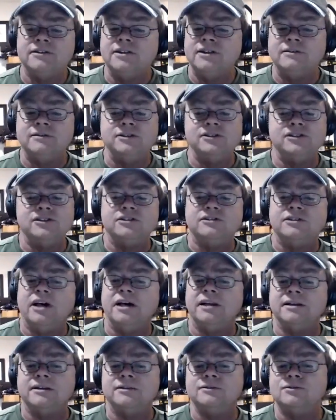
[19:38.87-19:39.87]
He was just
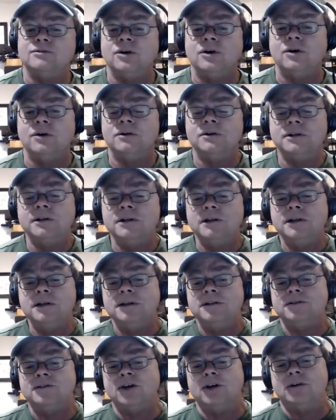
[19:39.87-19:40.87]
out of control.
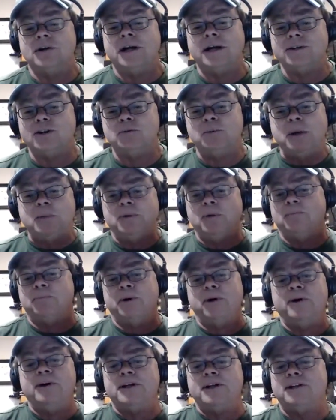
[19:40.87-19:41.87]
So a lot of those people
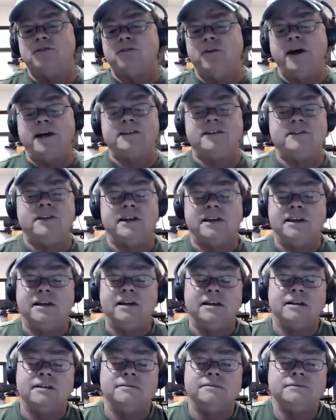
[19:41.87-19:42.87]
burned as fast as they get
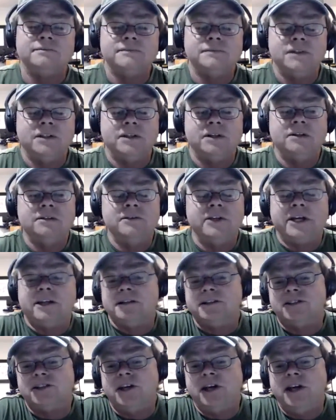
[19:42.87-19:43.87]
it. You know,
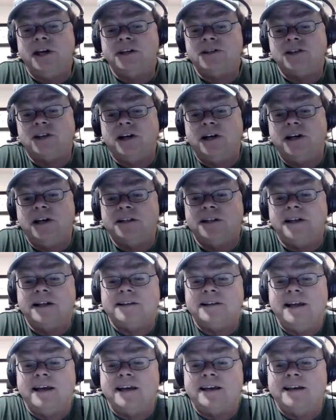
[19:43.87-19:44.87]
Nicolas yeah. Cage, kind of like
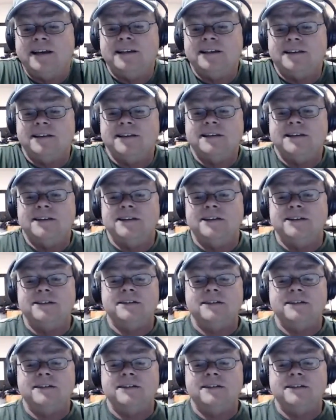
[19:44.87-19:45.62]
that kind of thing. You know.